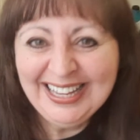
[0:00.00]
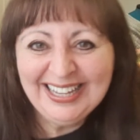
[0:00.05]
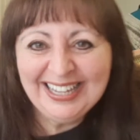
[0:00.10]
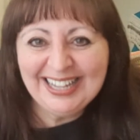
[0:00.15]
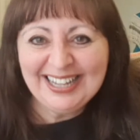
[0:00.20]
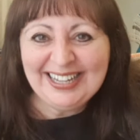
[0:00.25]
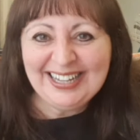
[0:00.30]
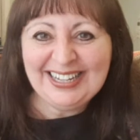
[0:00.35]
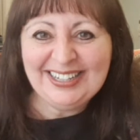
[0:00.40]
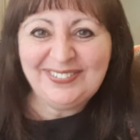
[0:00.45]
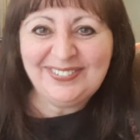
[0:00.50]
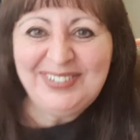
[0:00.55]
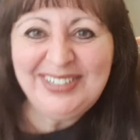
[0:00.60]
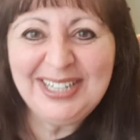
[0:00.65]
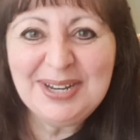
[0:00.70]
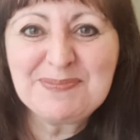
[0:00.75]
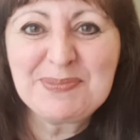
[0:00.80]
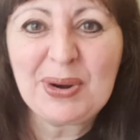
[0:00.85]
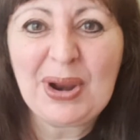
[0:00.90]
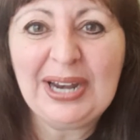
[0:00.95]

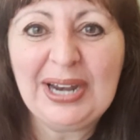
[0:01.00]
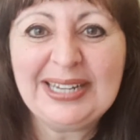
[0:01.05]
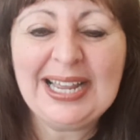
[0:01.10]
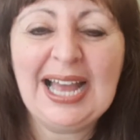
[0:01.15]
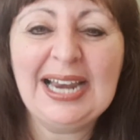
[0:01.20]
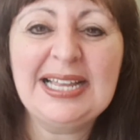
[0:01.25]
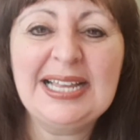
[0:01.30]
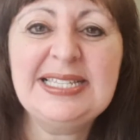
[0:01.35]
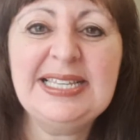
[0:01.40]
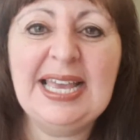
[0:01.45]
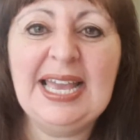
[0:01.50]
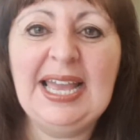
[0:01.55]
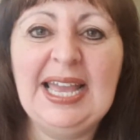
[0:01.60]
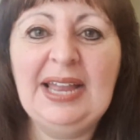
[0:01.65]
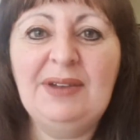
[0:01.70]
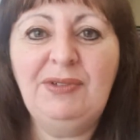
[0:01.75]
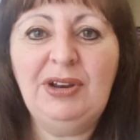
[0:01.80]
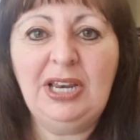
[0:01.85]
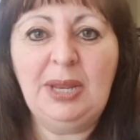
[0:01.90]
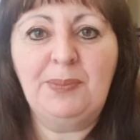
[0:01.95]
Really bright colours.
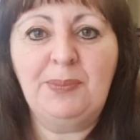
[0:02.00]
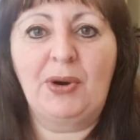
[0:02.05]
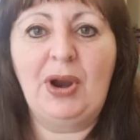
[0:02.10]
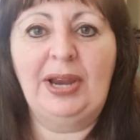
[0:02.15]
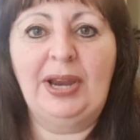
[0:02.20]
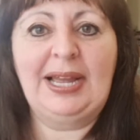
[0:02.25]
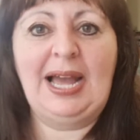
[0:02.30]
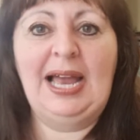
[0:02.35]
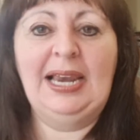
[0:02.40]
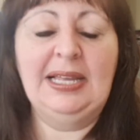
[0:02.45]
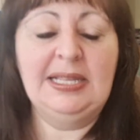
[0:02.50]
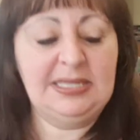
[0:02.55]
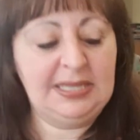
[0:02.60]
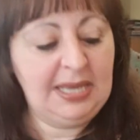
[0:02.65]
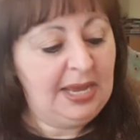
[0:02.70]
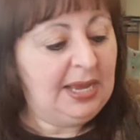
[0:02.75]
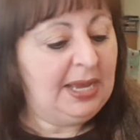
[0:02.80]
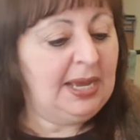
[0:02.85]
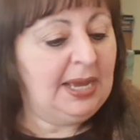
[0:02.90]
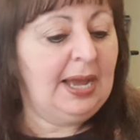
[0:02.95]
Yeah, really bright colours.
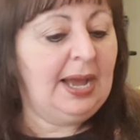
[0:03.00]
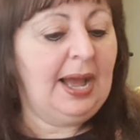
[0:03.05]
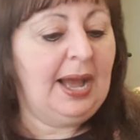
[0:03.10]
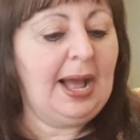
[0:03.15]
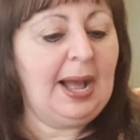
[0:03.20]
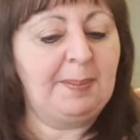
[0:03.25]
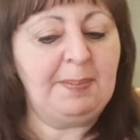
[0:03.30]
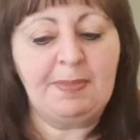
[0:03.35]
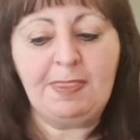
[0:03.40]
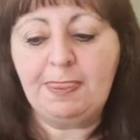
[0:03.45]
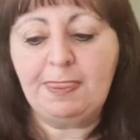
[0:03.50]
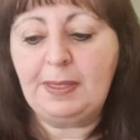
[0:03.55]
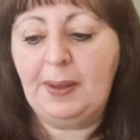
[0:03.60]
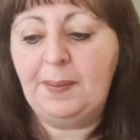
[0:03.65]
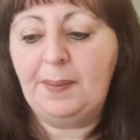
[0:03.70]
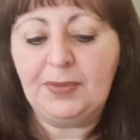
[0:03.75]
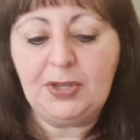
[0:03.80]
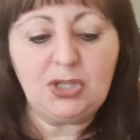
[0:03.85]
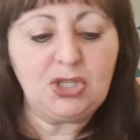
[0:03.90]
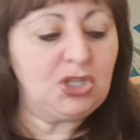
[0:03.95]

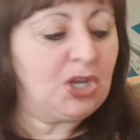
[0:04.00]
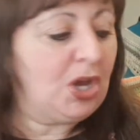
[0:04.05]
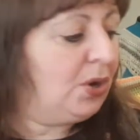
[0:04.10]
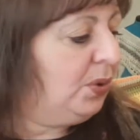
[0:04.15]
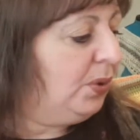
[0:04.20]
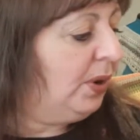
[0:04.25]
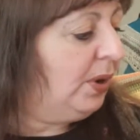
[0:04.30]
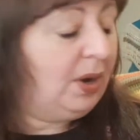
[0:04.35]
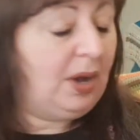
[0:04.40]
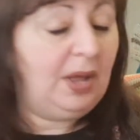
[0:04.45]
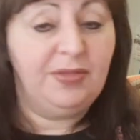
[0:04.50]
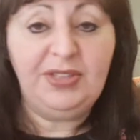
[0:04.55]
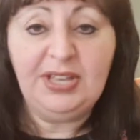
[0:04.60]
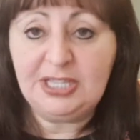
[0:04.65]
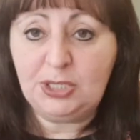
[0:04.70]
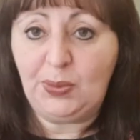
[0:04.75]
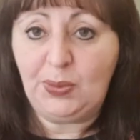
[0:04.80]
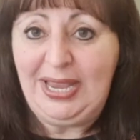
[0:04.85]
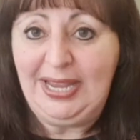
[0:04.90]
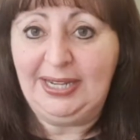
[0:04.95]
So
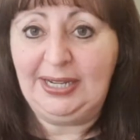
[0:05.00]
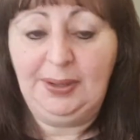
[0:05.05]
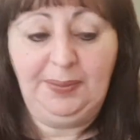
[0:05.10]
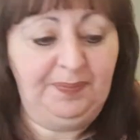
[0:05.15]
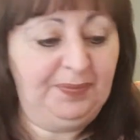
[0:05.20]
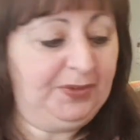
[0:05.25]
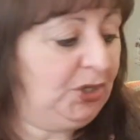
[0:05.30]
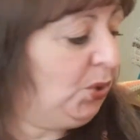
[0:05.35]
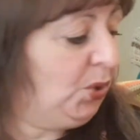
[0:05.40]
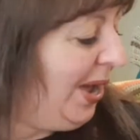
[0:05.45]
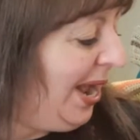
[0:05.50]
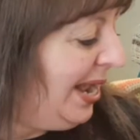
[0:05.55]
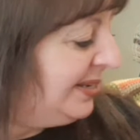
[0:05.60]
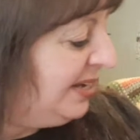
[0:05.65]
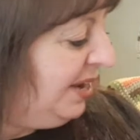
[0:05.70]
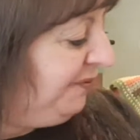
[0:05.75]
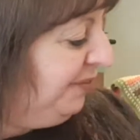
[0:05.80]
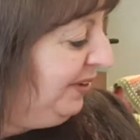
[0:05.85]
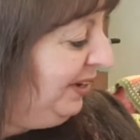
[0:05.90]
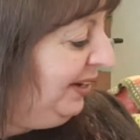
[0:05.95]
this week you are
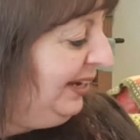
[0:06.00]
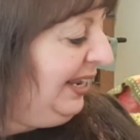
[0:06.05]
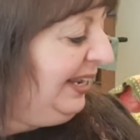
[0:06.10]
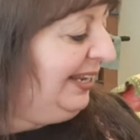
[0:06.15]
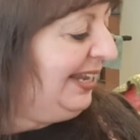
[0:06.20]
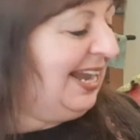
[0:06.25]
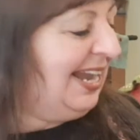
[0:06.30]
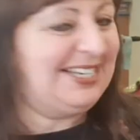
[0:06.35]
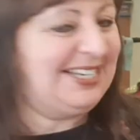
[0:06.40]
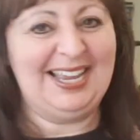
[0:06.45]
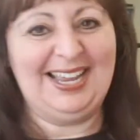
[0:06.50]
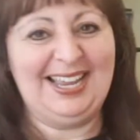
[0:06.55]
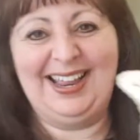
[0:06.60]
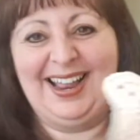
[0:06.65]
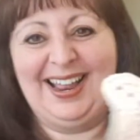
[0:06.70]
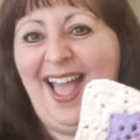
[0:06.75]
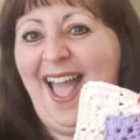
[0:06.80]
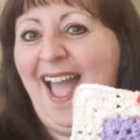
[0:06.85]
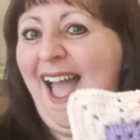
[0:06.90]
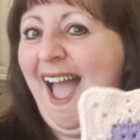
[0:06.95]
definitely
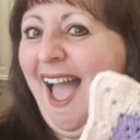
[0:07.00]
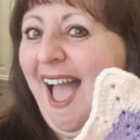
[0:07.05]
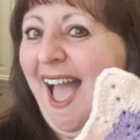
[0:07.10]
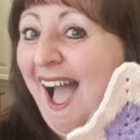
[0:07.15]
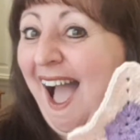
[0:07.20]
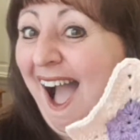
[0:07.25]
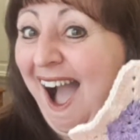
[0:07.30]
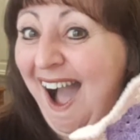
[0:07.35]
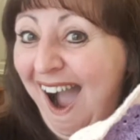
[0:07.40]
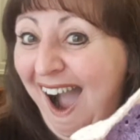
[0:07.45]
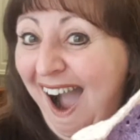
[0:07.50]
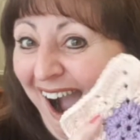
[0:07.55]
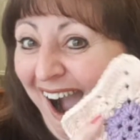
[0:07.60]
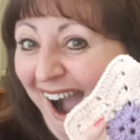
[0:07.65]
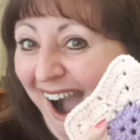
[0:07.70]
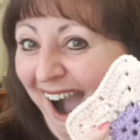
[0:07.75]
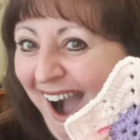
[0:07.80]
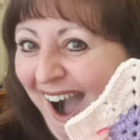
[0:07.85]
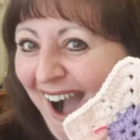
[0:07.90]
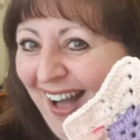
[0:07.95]
getting
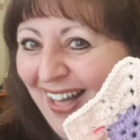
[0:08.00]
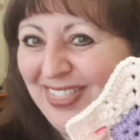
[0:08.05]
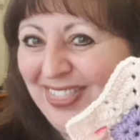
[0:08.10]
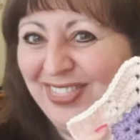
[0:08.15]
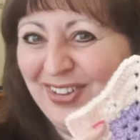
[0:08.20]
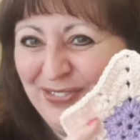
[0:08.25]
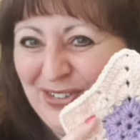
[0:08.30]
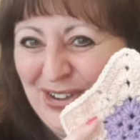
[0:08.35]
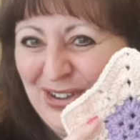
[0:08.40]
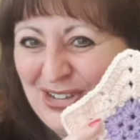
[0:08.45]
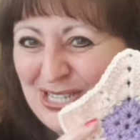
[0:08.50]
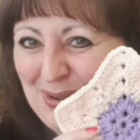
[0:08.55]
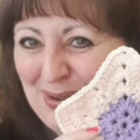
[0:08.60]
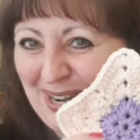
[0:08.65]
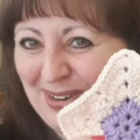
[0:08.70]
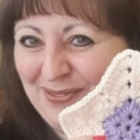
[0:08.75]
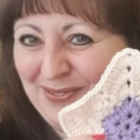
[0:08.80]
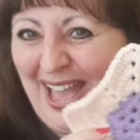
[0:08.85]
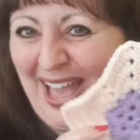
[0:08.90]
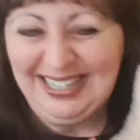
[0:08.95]
the first
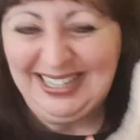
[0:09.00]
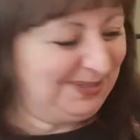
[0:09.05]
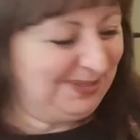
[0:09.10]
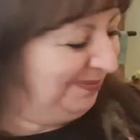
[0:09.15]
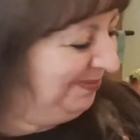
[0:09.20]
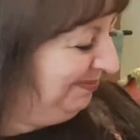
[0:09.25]
one of that.